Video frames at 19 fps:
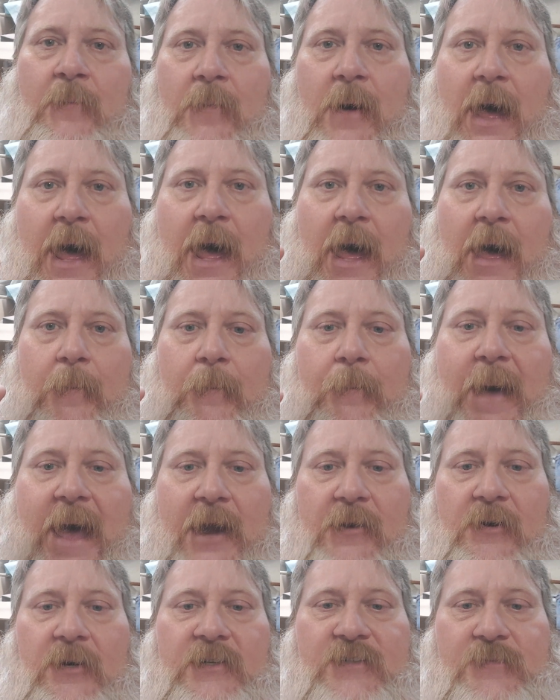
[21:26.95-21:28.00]

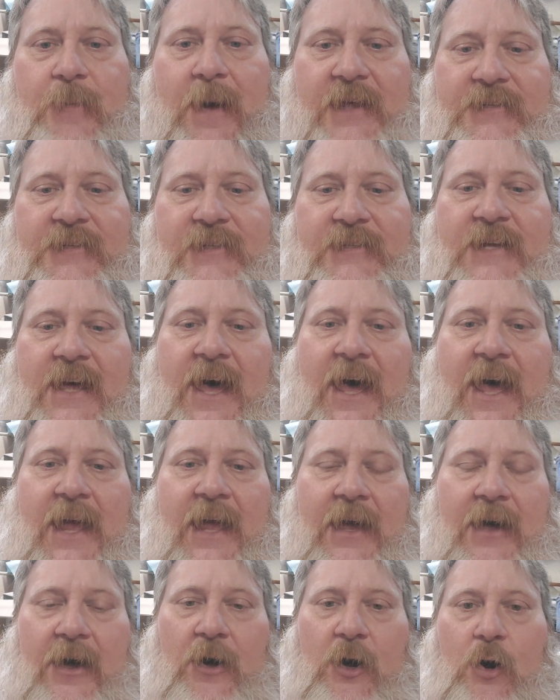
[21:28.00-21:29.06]
battery's about to die.
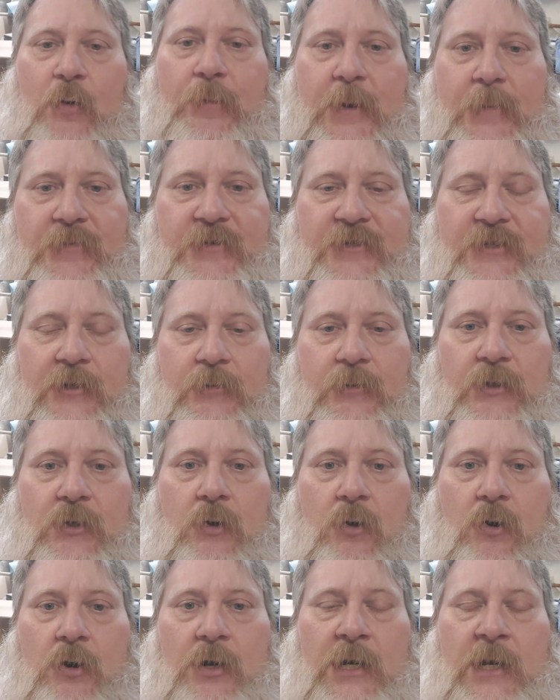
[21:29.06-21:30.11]
I hope I'm still
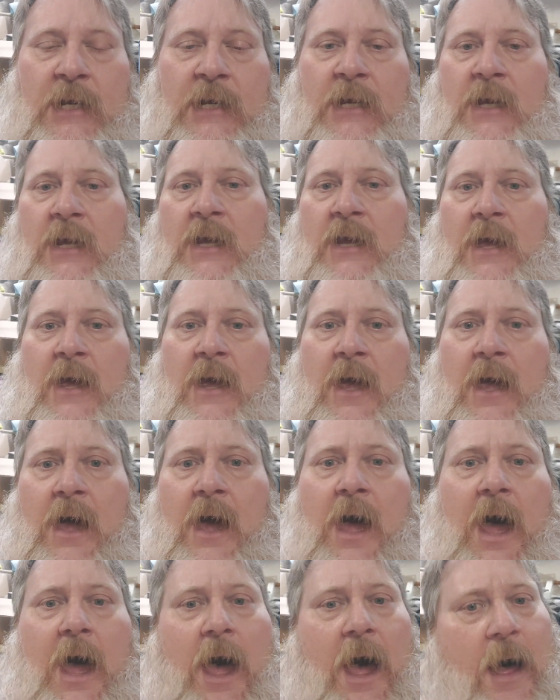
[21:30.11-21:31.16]
recording.
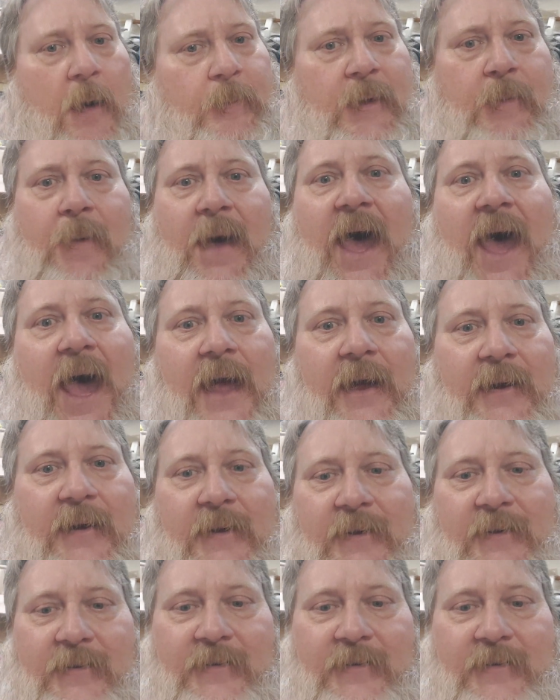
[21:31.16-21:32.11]
I'll be back.